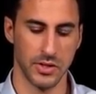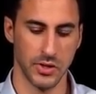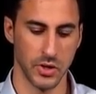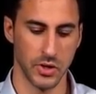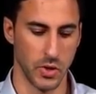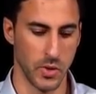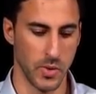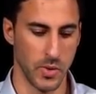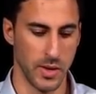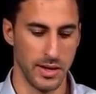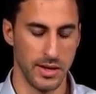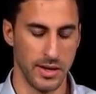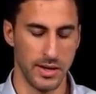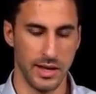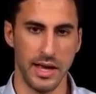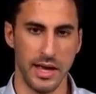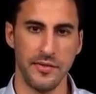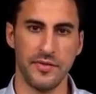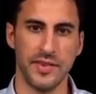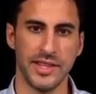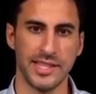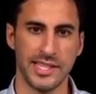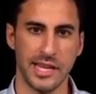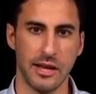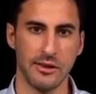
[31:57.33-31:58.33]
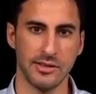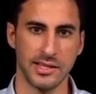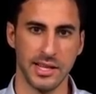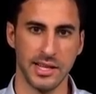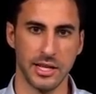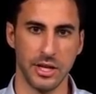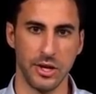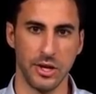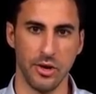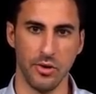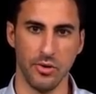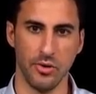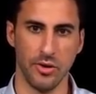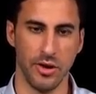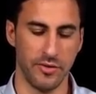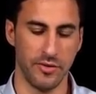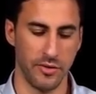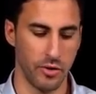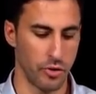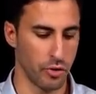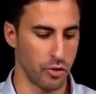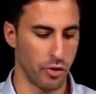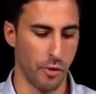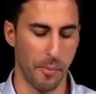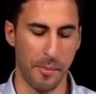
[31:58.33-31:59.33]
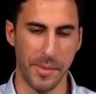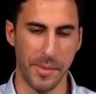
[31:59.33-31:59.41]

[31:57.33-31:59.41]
So if it sounds like you, if you're